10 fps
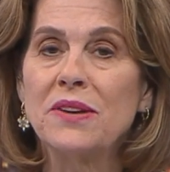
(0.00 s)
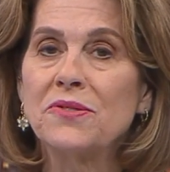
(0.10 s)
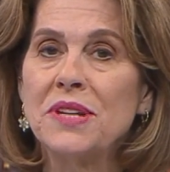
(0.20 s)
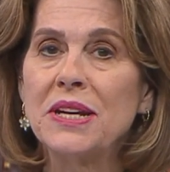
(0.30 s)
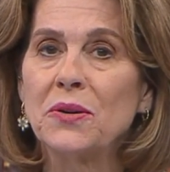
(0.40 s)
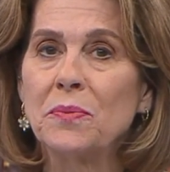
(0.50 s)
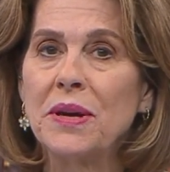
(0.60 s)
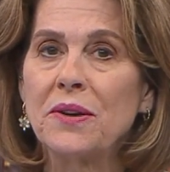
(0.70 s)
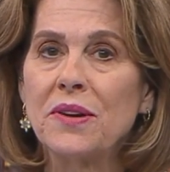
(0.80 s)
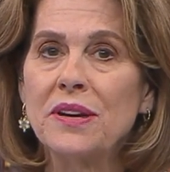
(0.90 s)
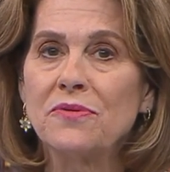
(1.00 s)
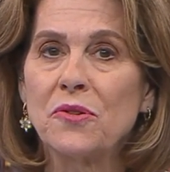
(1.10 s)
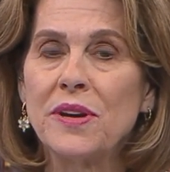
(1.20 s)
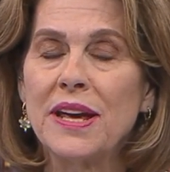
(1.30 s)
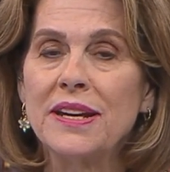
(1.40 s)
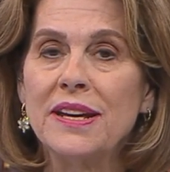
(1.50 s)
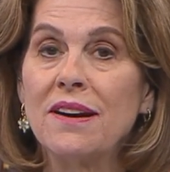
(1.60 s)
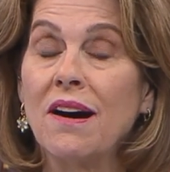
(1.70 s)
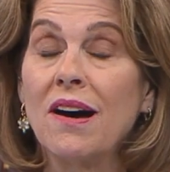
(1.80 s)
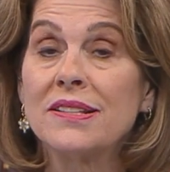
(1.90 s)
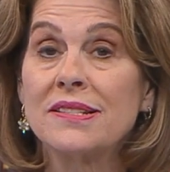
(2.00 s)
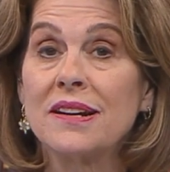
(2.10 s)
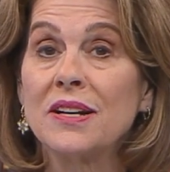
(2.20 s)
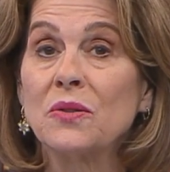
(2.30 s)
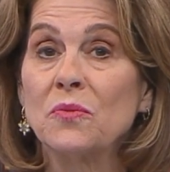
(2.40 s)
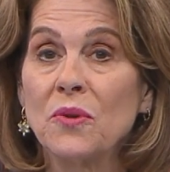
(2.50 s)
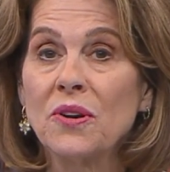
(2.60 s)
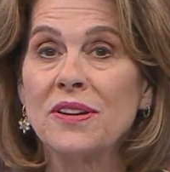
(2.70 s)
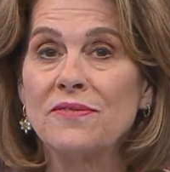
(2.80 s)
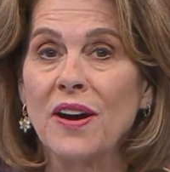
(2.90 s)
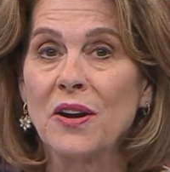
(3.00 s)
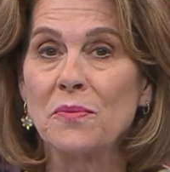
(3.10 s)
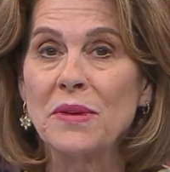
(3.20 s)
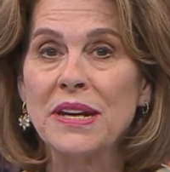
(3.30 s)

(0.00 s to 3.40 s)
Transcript: Dale Barry of creating a hostile work environment